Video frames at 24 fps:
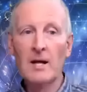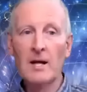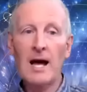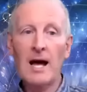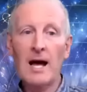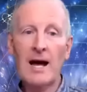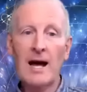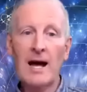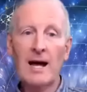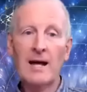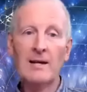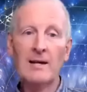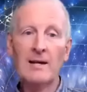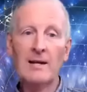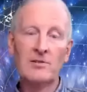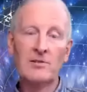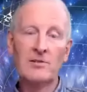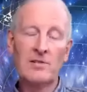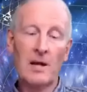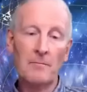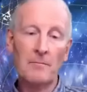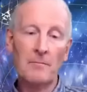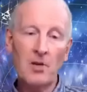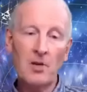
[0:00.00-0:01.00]
And
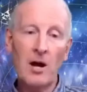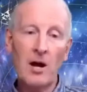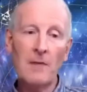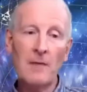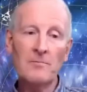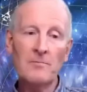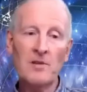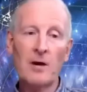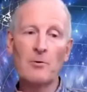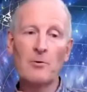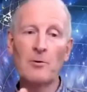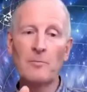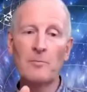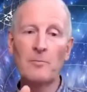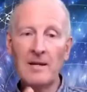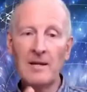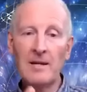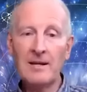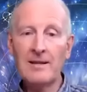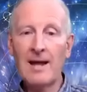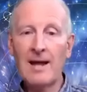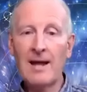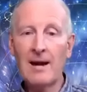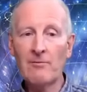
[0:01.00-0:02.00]
sometimes I would be
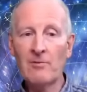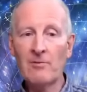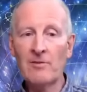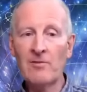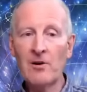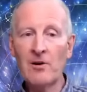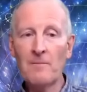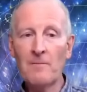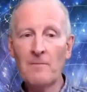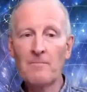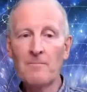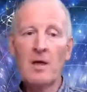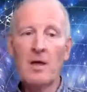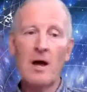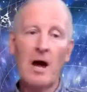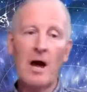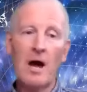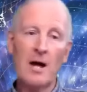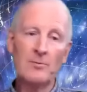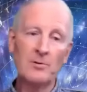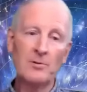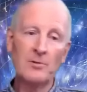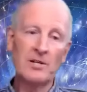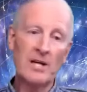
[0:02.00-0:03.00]
in that river
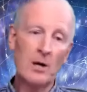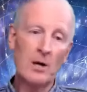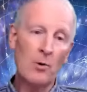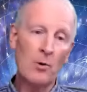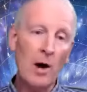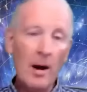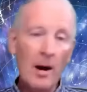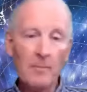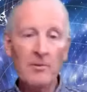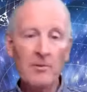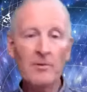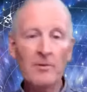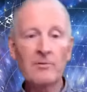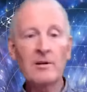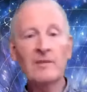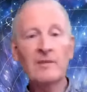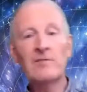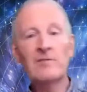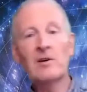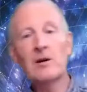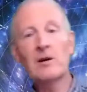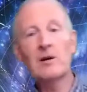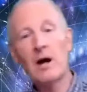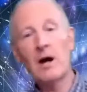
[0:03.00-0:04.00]
I would go up the
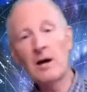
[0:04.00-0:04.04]
river,